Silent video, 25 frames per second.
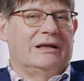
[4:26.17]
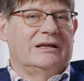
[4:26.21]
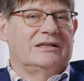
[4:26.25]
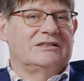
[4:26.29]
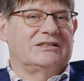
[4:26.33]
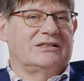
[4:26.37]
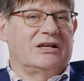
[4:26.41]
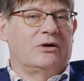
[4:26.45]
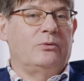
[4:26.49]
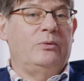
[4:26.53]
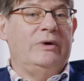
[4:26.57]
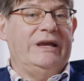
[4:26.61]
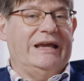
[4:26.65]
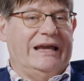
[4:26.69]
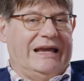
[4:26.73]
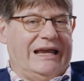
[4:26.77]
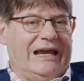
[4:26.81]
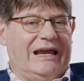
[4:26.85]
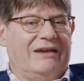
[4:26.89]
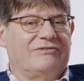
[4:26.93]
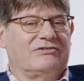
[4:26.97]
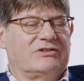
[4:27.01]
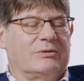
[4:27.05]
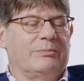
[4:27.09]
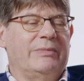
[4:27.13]
So we
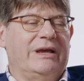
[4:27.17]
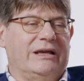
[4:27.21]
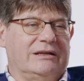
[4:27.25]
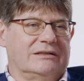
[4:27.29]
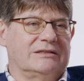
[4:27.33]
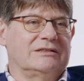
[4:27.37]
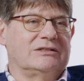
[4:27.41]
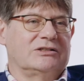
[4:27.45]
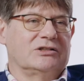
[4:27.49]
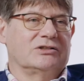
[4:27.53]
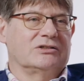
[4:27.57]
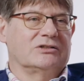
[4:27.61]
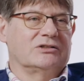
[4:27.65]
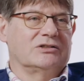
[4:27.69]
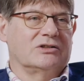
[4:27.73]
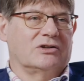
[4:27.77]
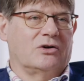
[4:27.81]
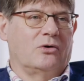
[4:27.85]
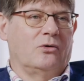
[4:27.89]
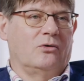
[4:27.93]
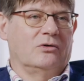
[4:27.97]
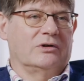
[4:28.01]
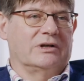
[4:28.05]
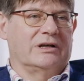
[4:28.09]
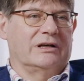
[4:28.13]
have to make decisions
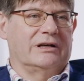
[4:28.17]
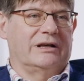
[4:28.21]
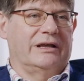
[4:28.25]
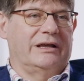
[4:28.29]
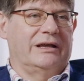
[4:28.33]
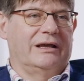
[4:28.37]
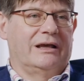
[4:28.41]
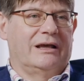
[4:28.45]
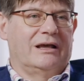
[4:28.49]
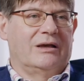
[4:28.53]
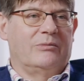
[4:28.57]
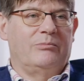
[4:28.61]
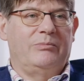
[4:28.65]
accordingly,